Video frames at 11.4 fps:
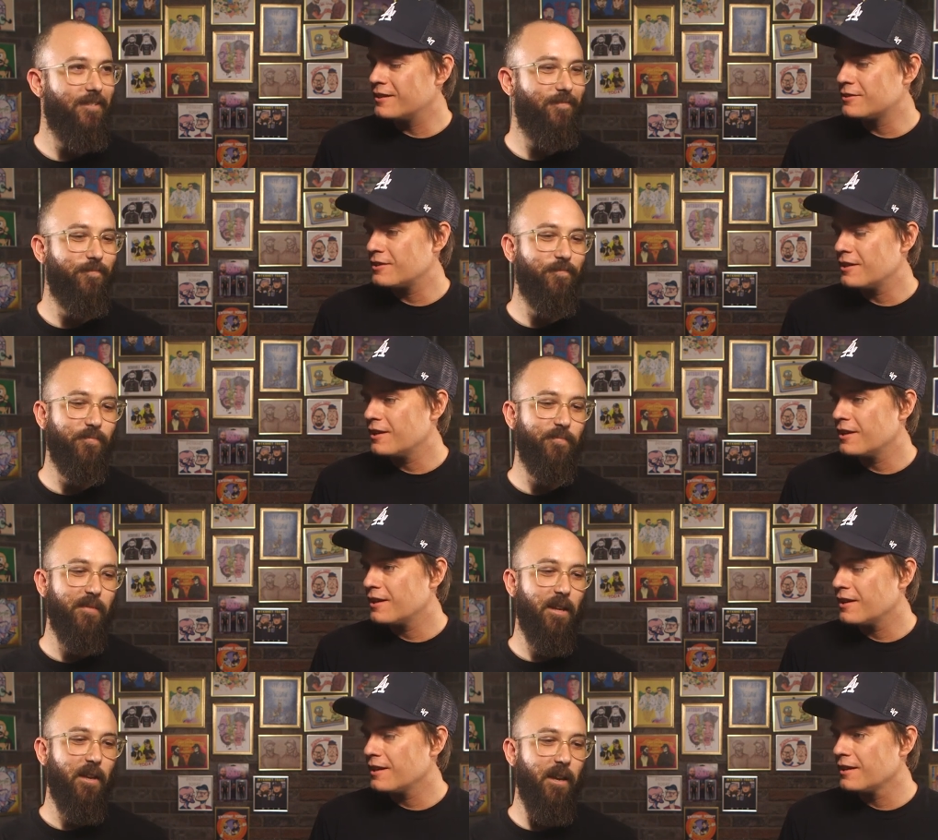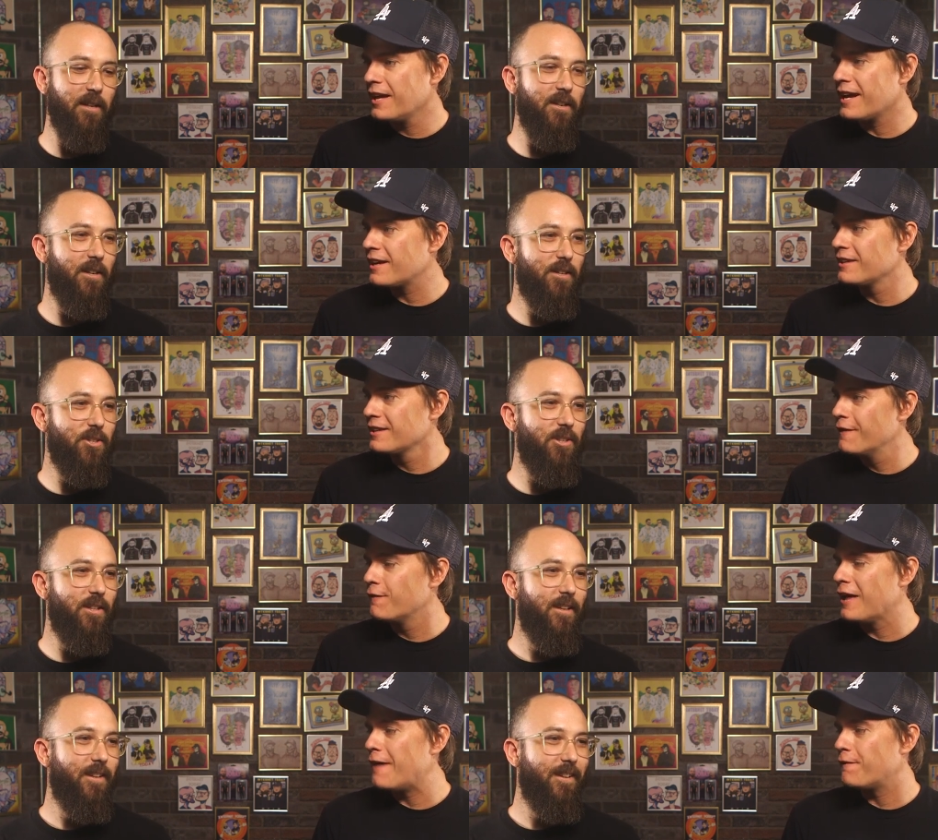Speaker 1: is like and
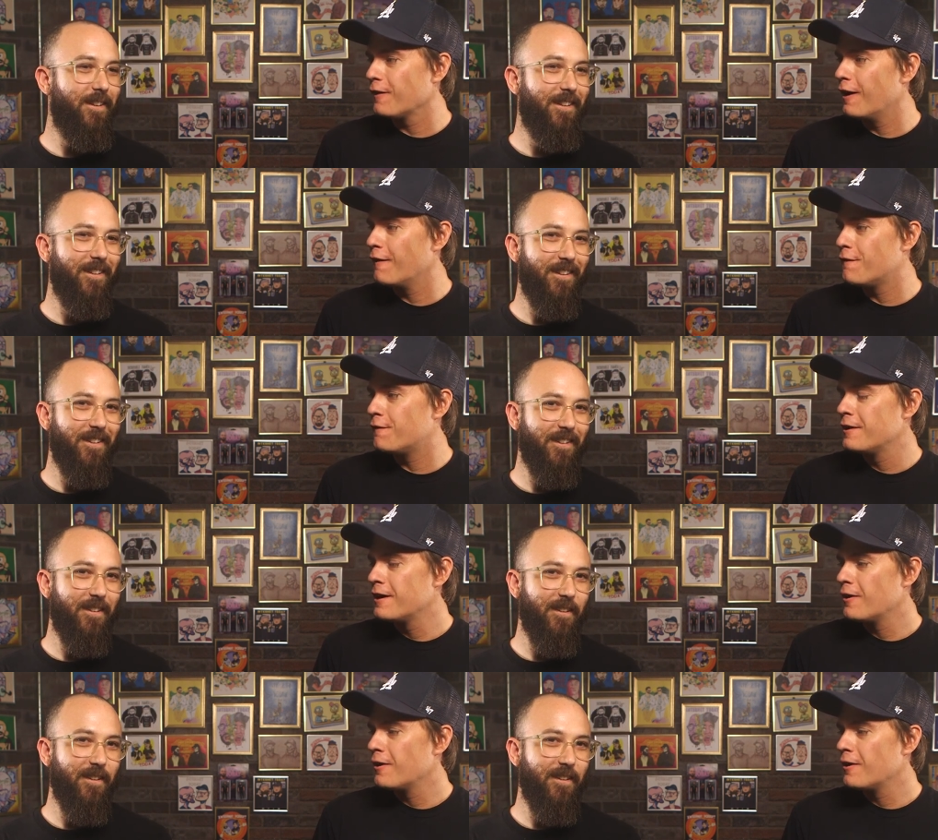live, laugh, love.